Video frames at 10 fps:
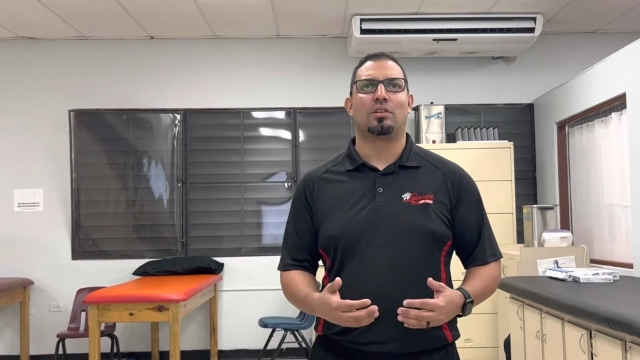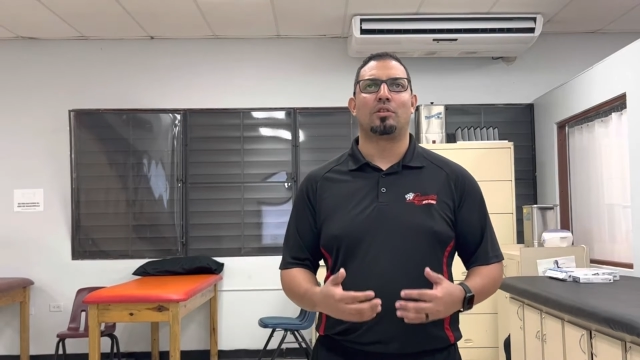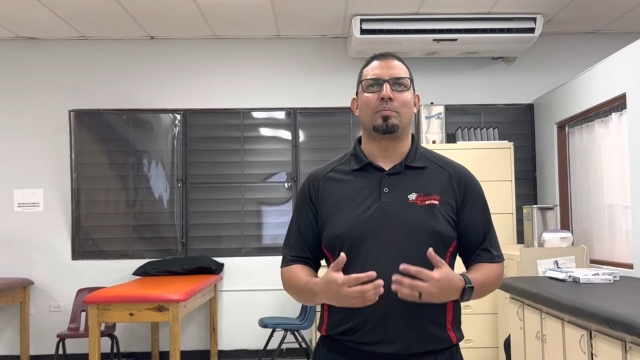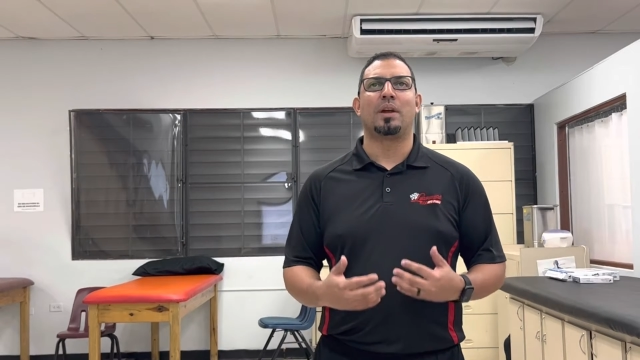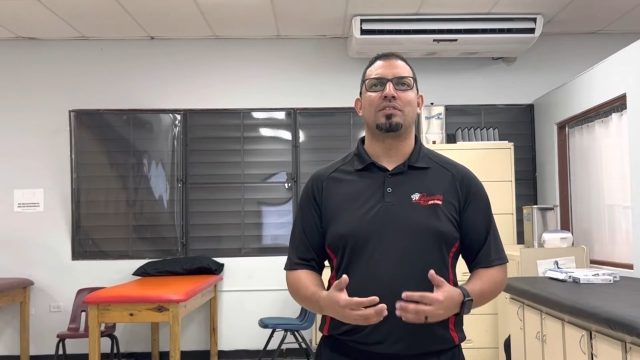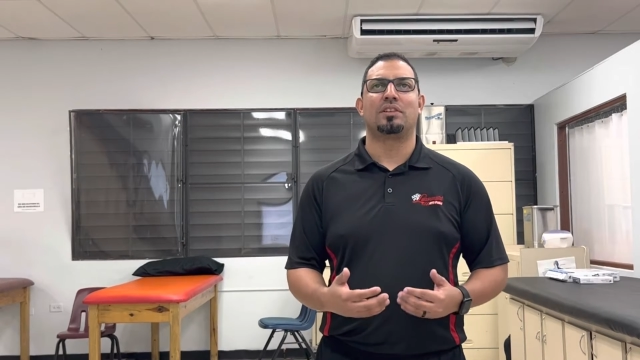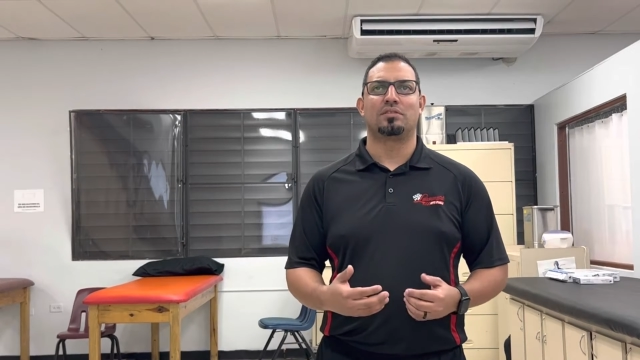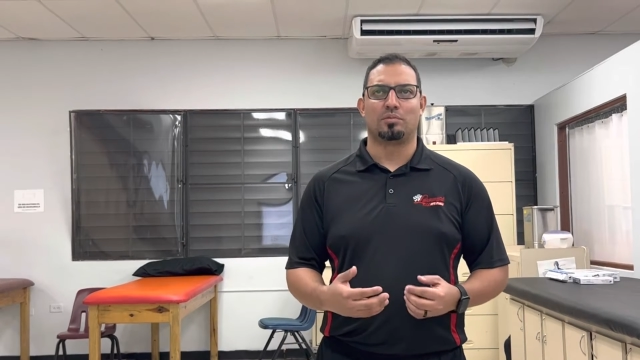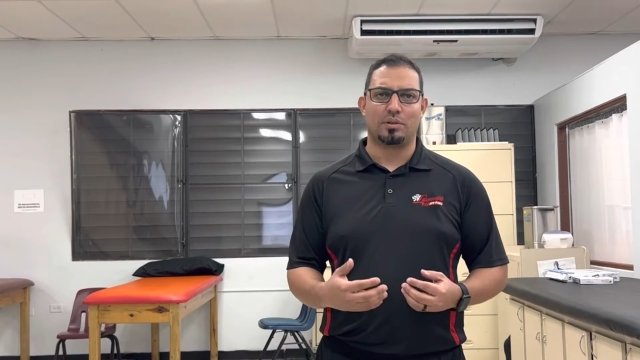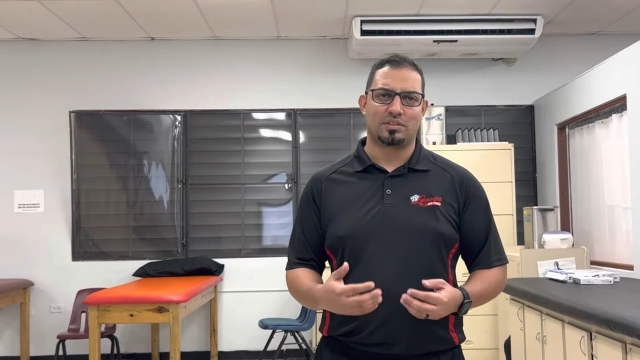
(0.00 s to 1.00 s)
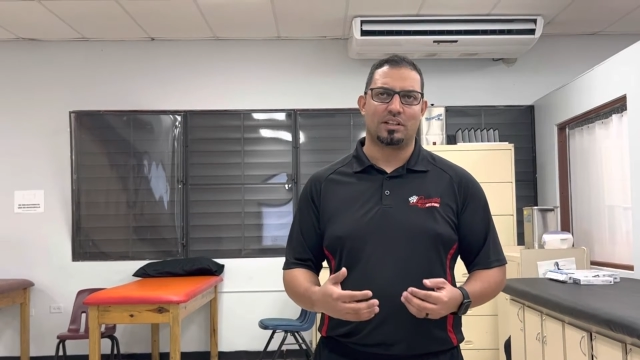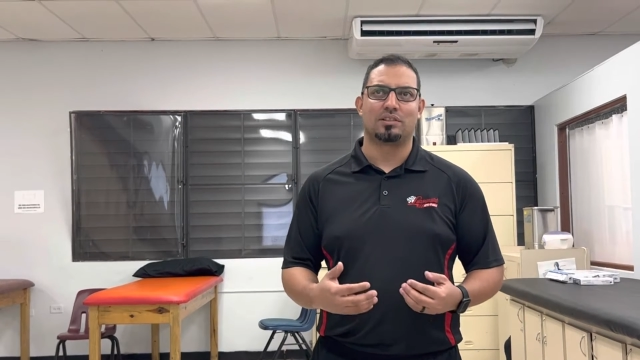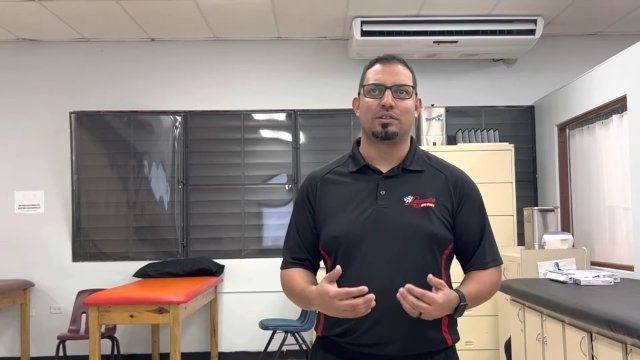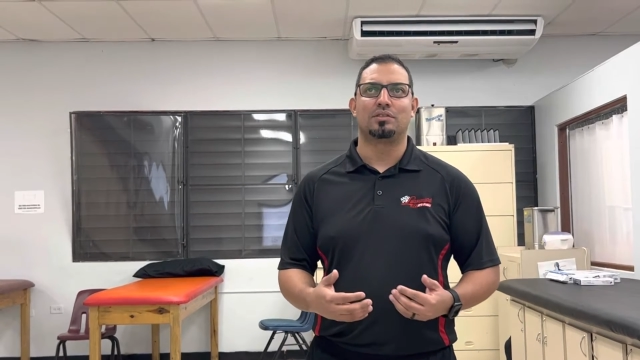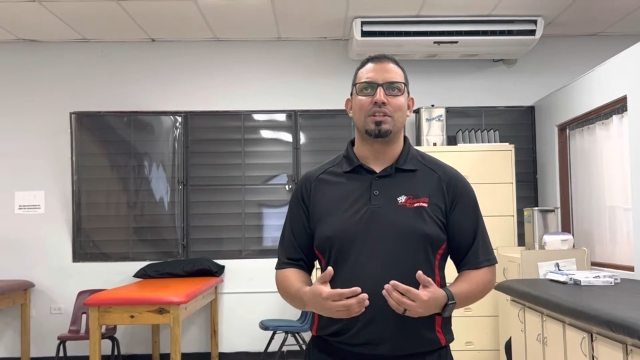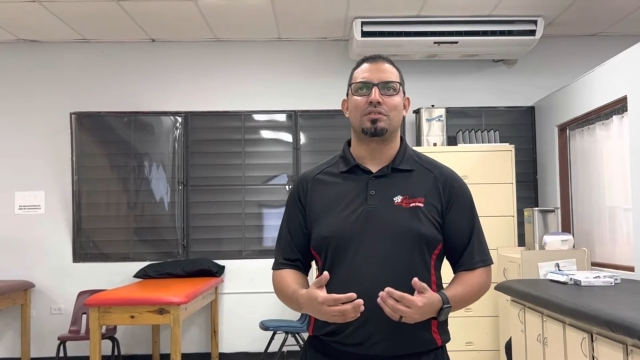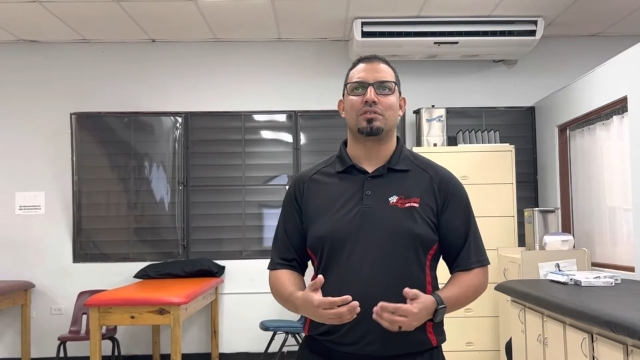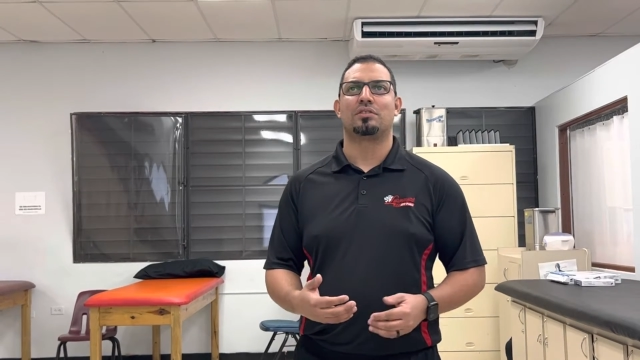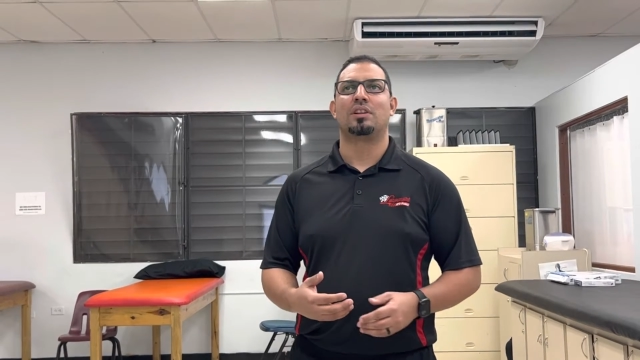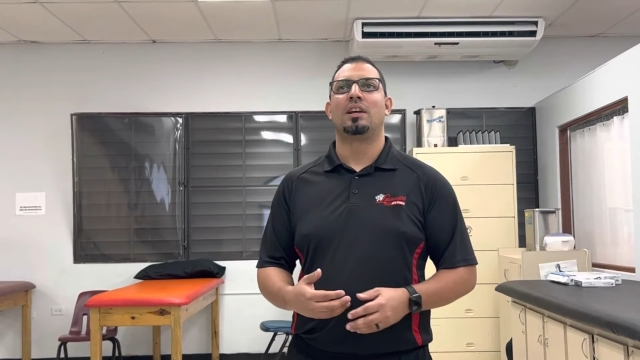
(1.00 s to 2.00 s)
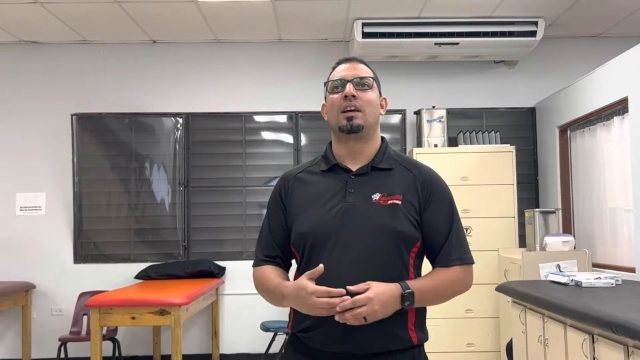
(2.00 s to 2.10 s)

or patients who present conditions